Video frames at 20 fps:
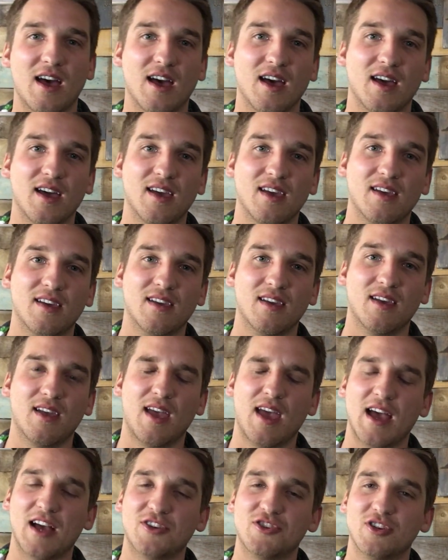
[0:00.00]
I
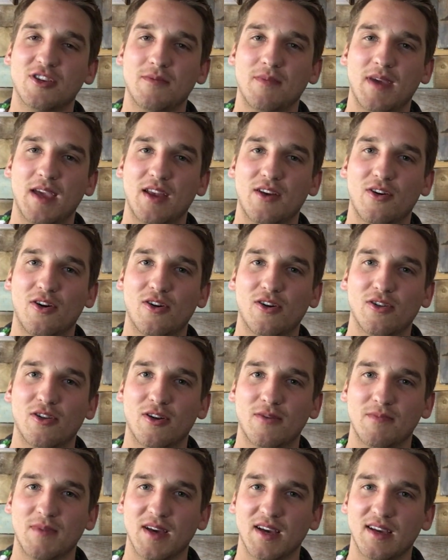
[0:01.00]
actually made all
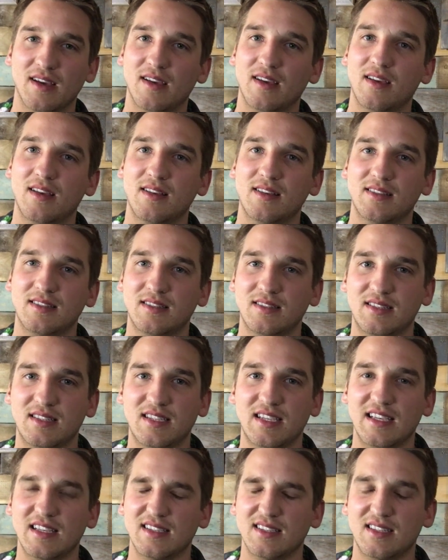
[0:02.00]
on my
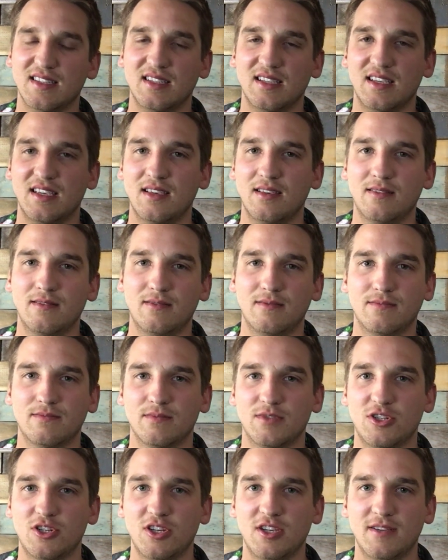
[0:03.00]
CNC
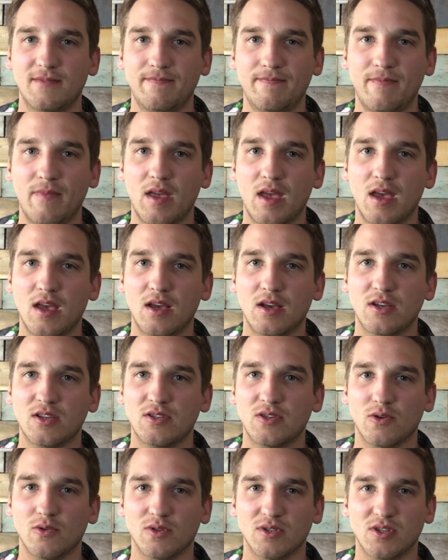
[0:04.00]
machine,
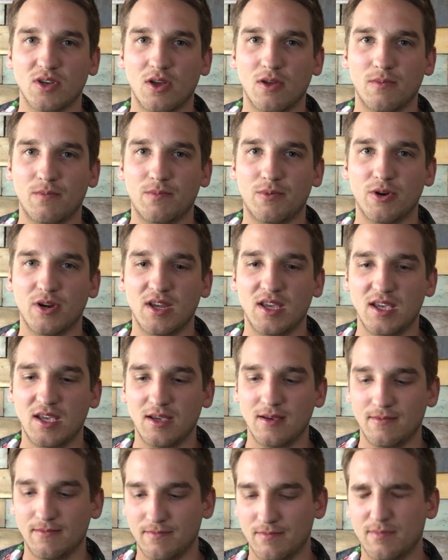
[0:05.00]
so it's all
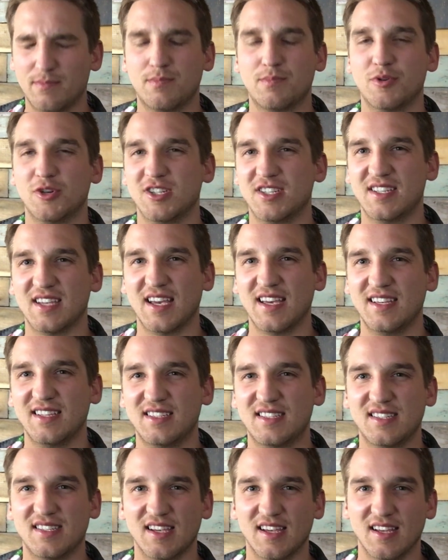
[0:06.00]
pretty
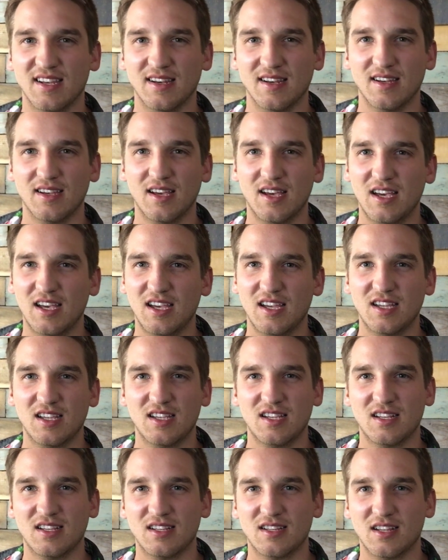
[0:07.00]
precise and
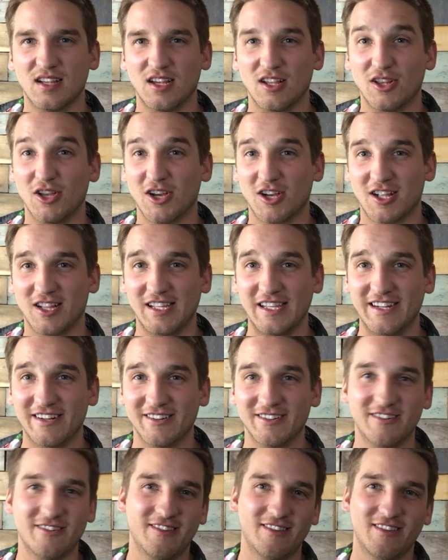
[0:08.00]
a lot
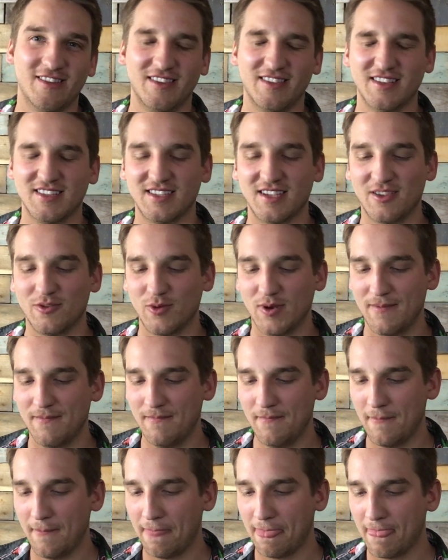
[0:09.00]
cleaner than this other
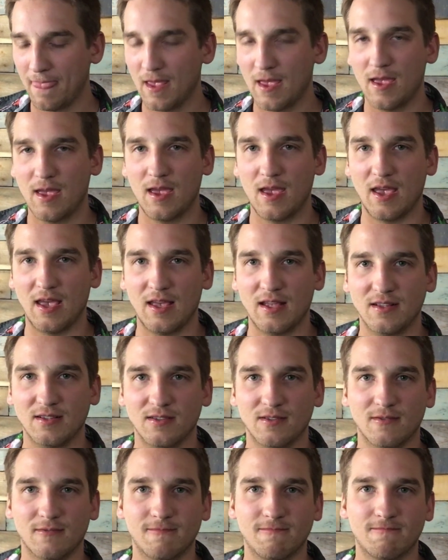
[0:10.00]
one.
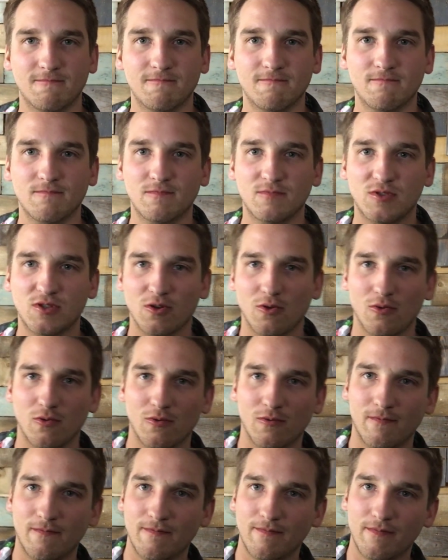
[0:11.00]
And
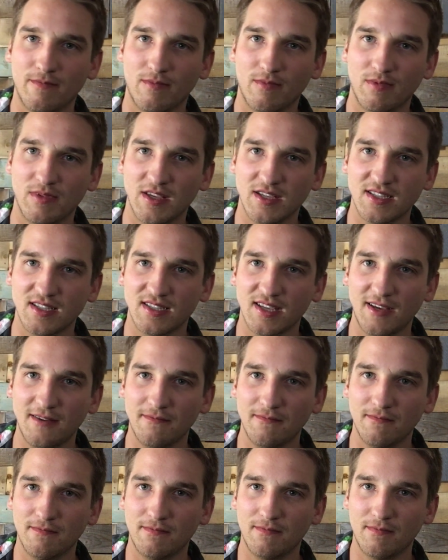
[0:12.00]
so this is
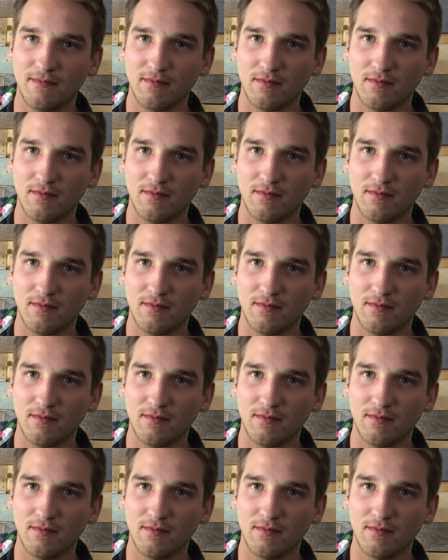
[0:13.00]
it,